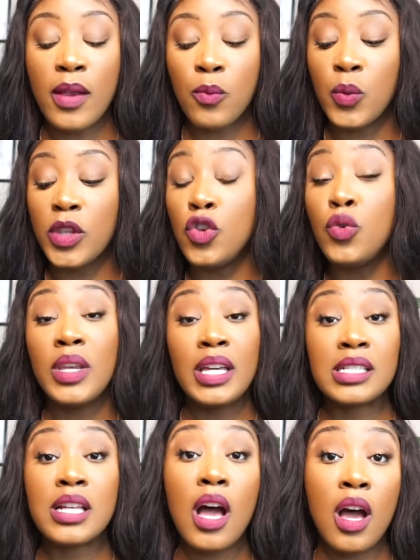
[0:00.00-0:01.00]
and when you
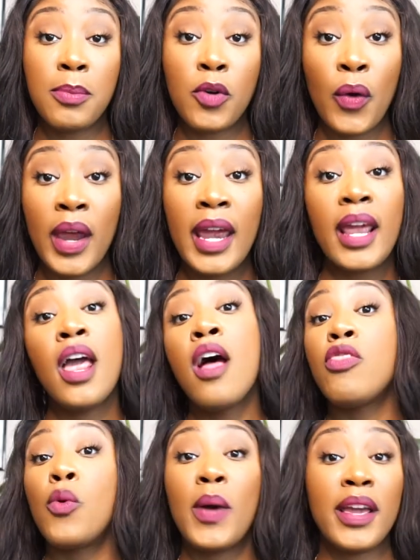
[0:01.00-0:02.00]
need to upgrade
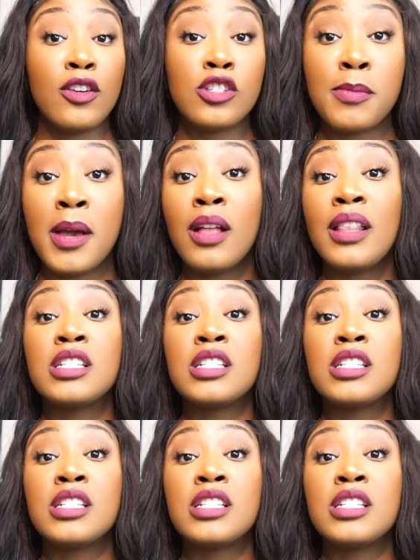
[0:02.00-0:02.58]
the way you smell.